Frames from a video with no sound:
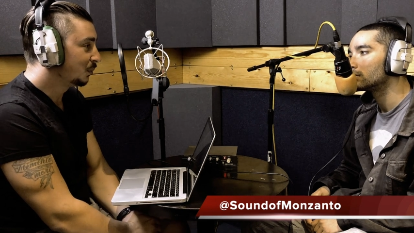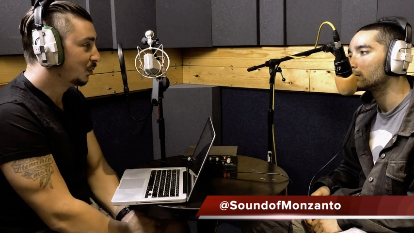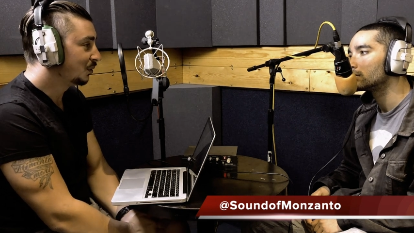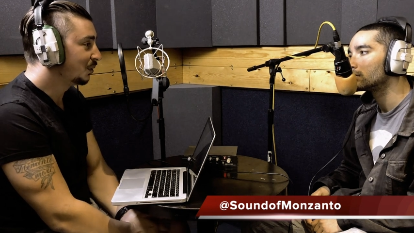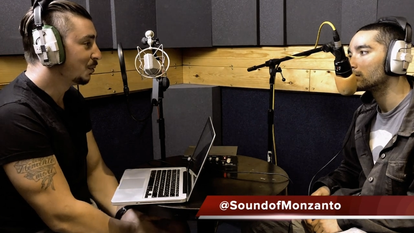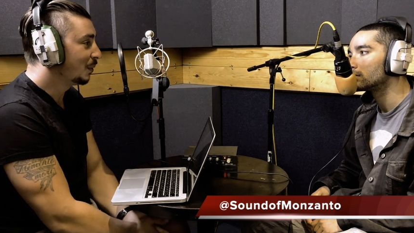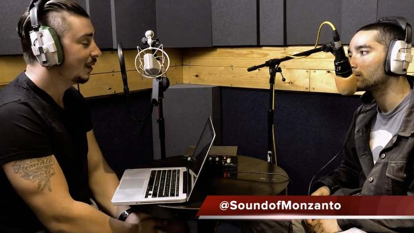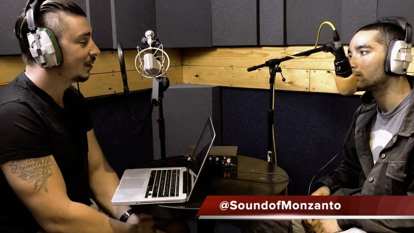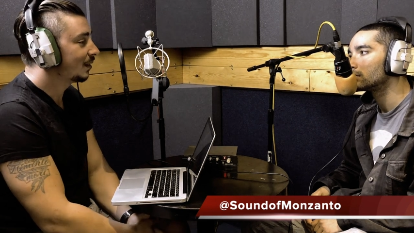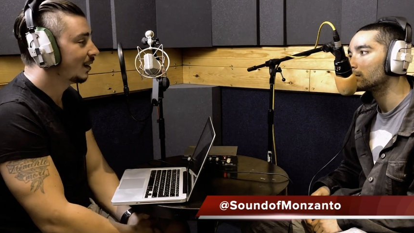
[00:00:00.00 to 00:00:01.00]
Speaker 1: the music you
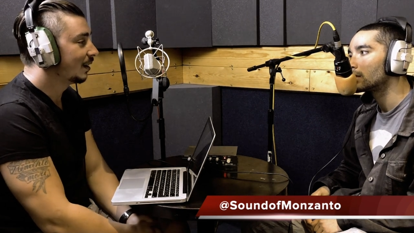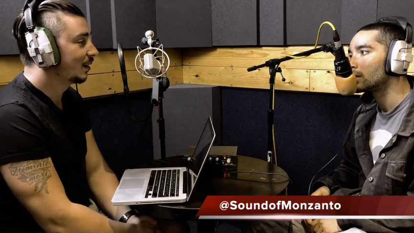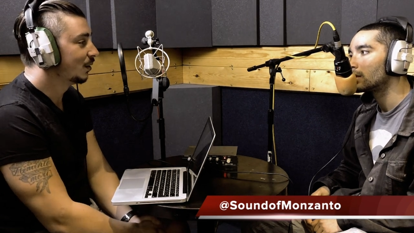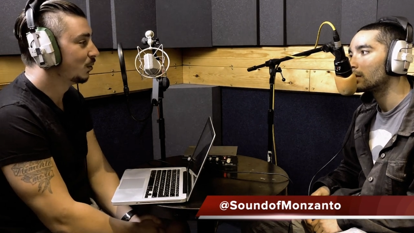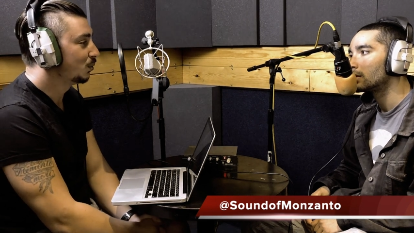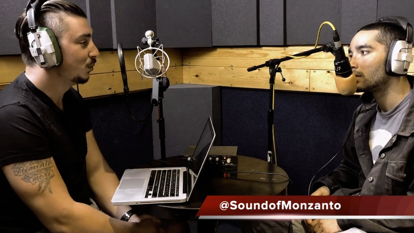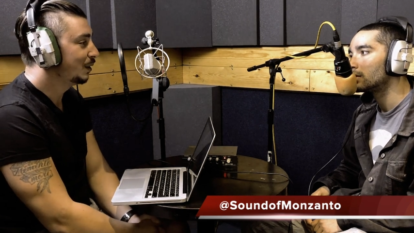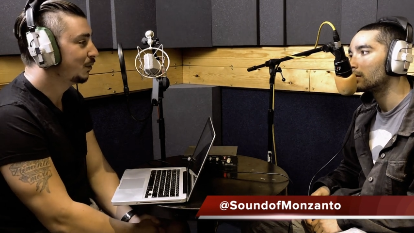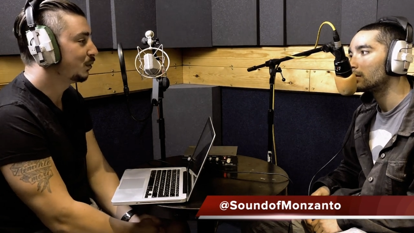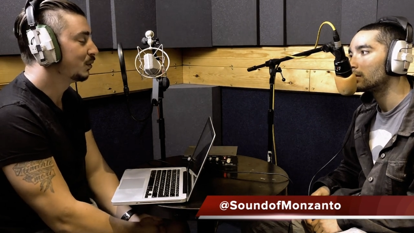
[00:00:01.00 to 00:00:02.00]
make and who
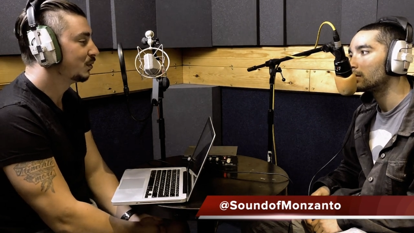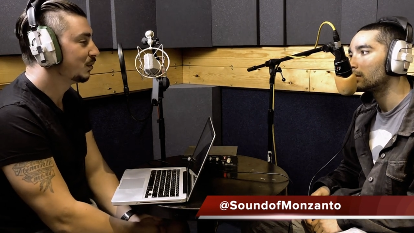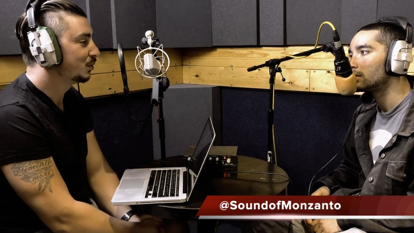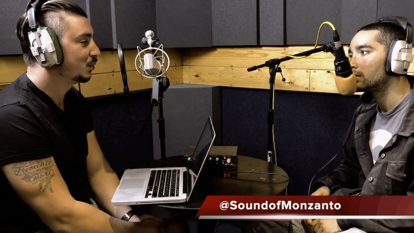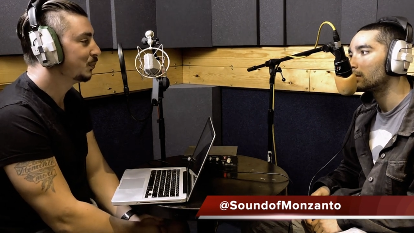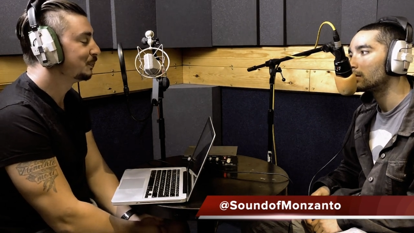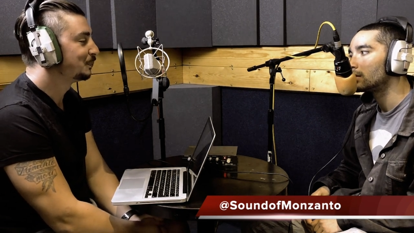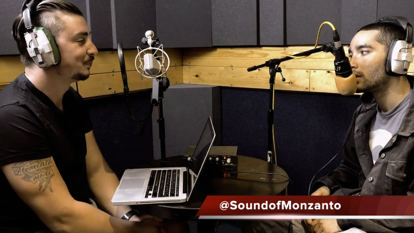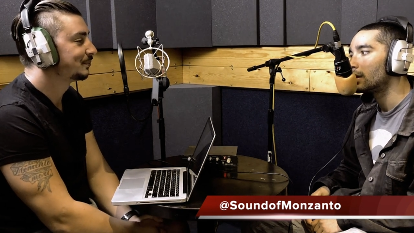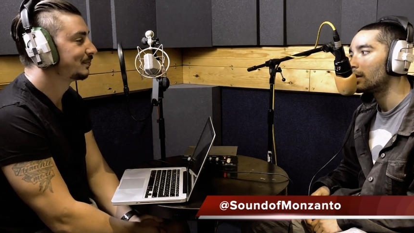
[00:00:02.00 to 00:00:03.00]
influences you?
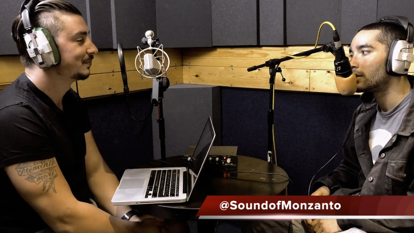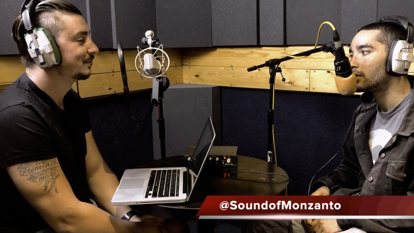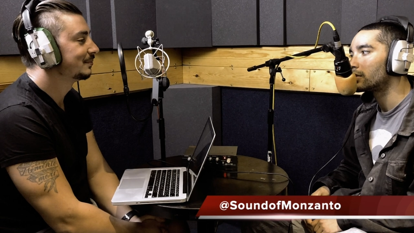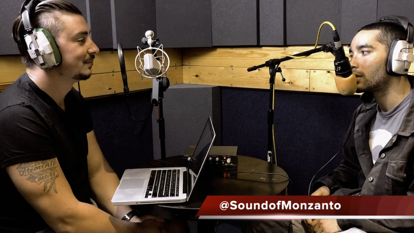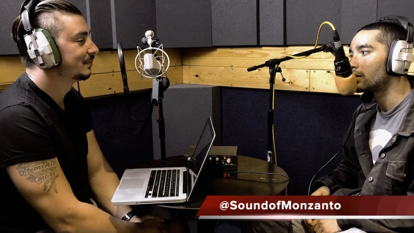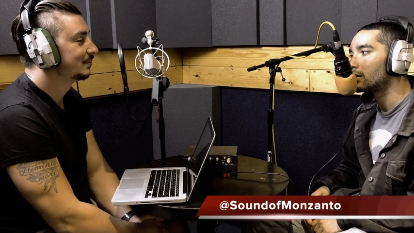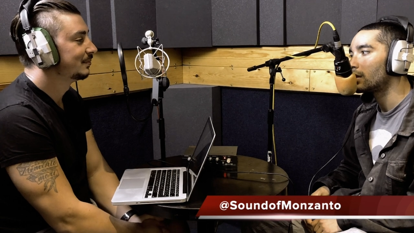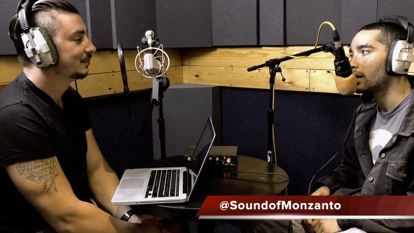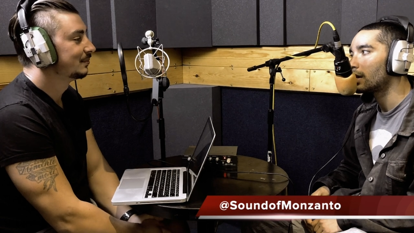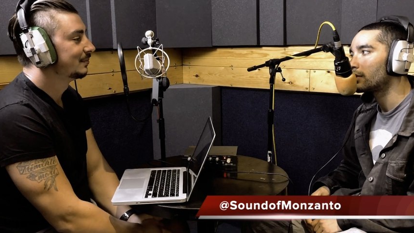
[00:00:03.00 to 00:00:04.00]
Speaker 2: So,
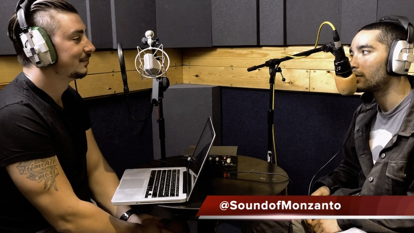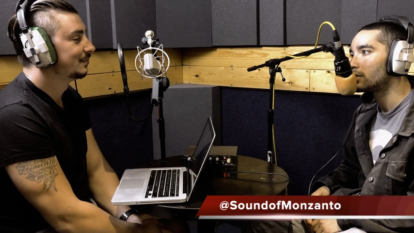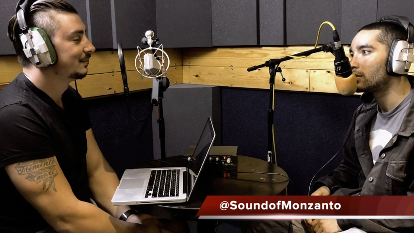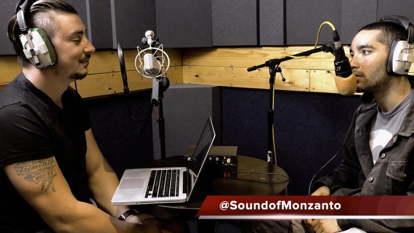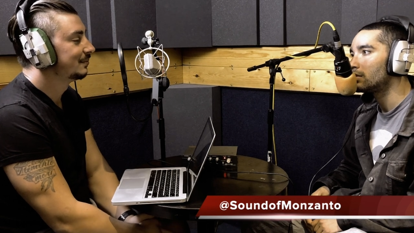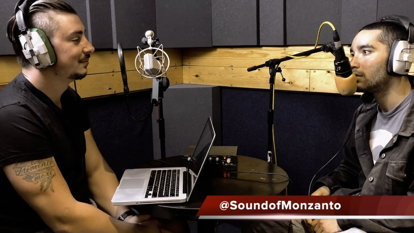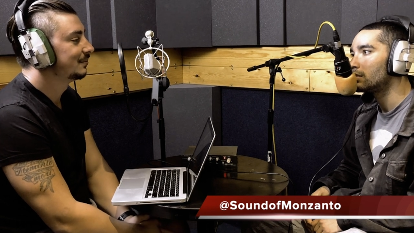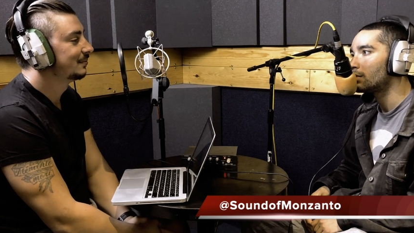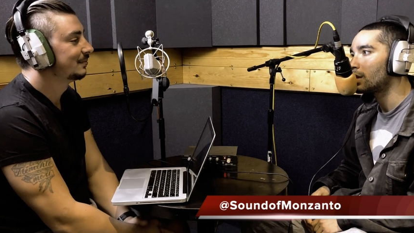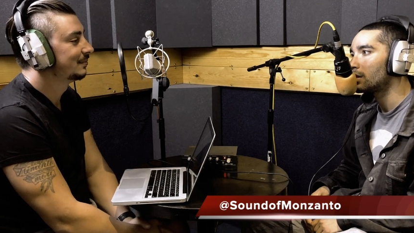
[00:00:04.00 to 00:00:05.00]
I have two
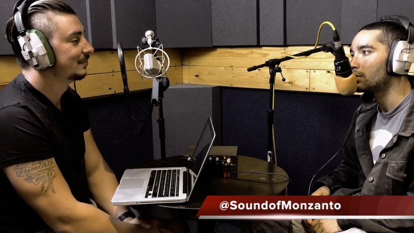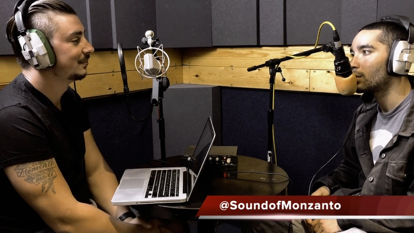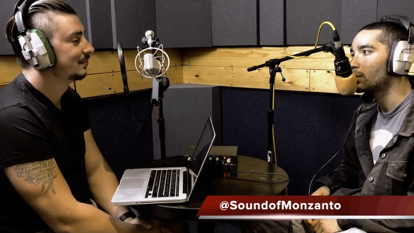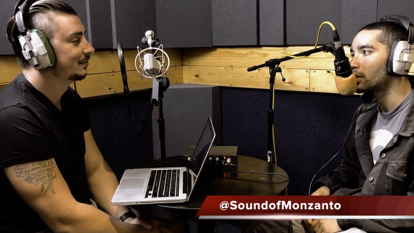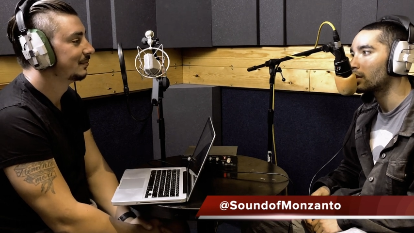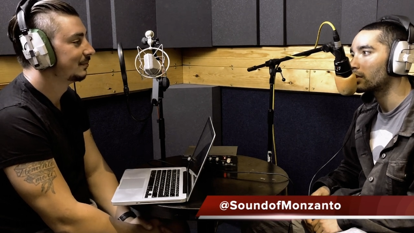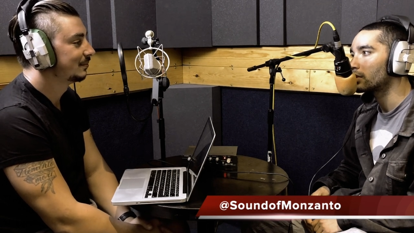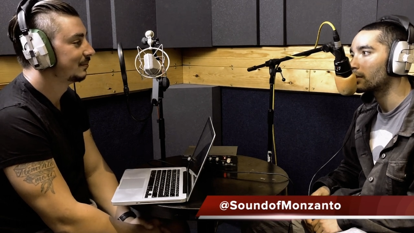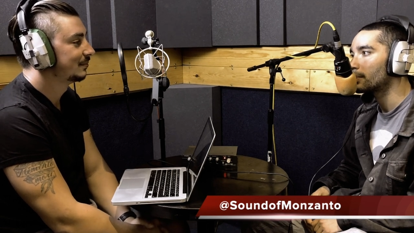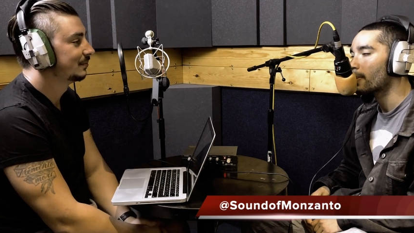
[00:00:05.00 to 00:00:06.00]
main
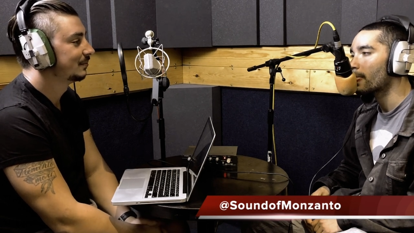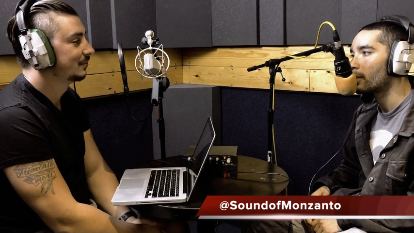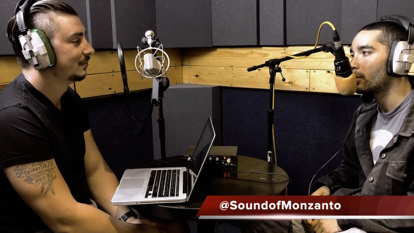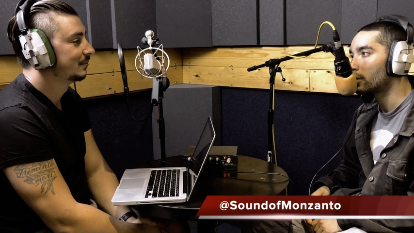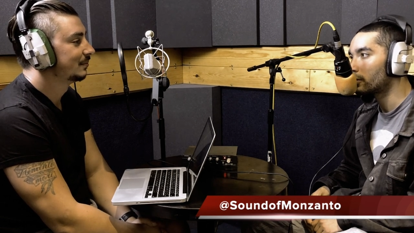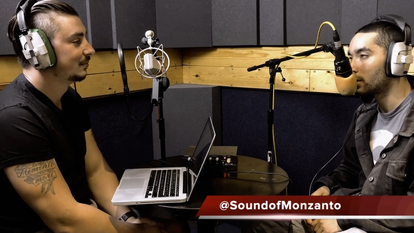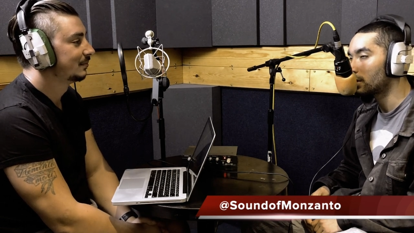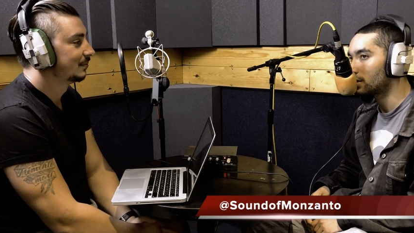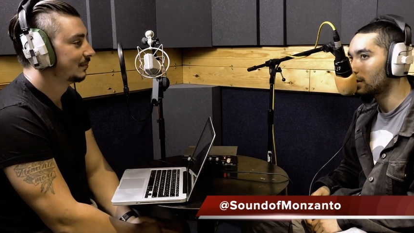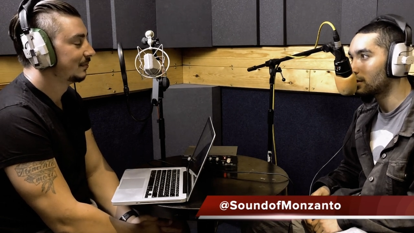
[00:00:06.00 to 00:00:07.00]
projects, one of
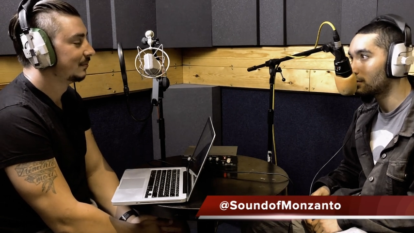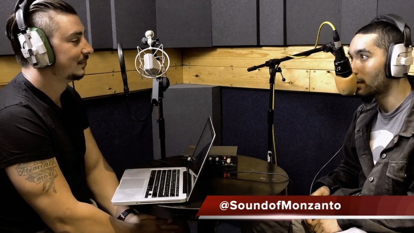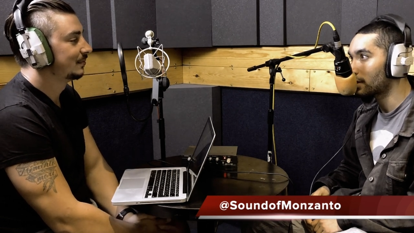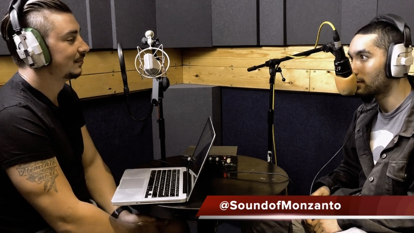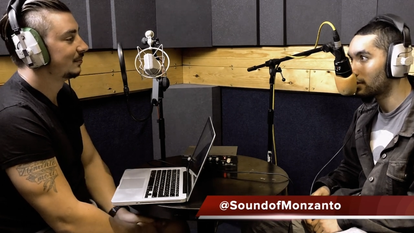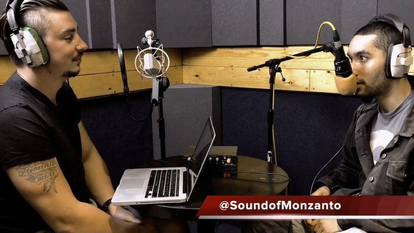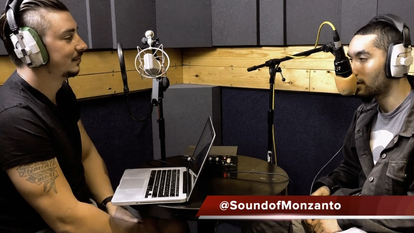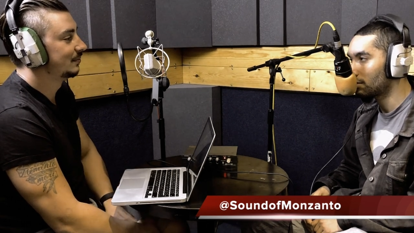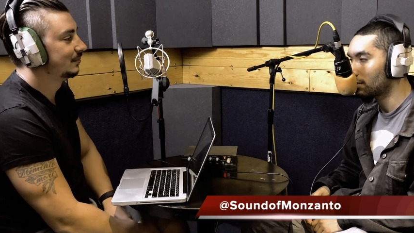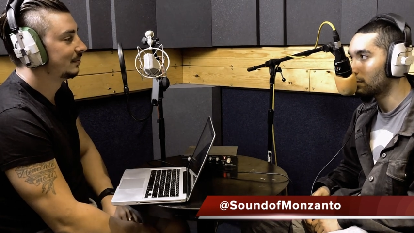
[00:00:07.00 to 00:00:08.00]
which is based here
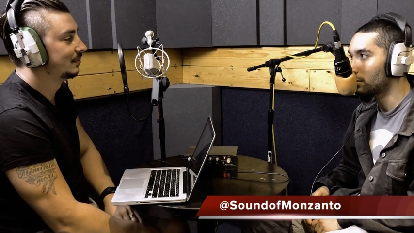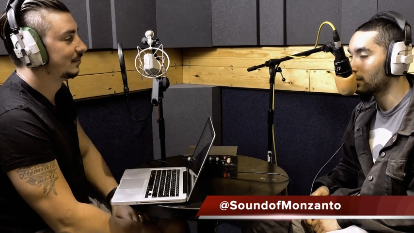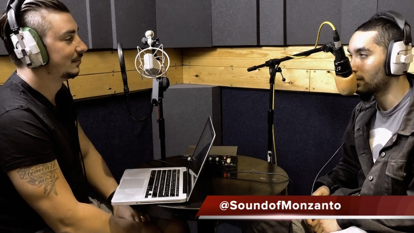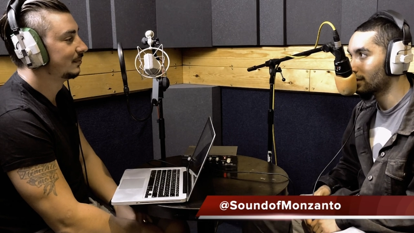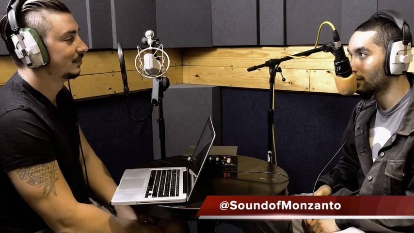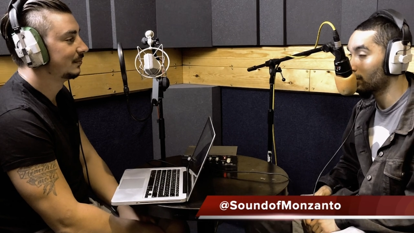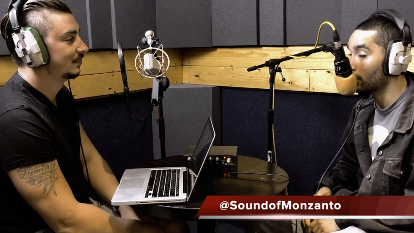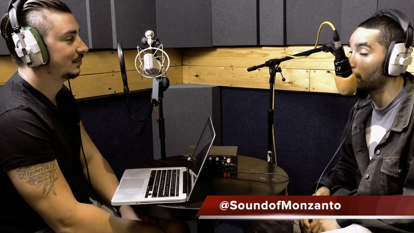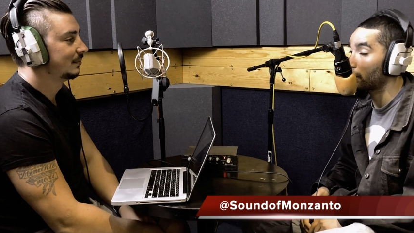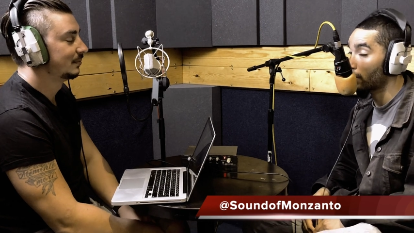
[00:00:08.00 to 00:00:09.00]
at the Mini Music Sound, well, we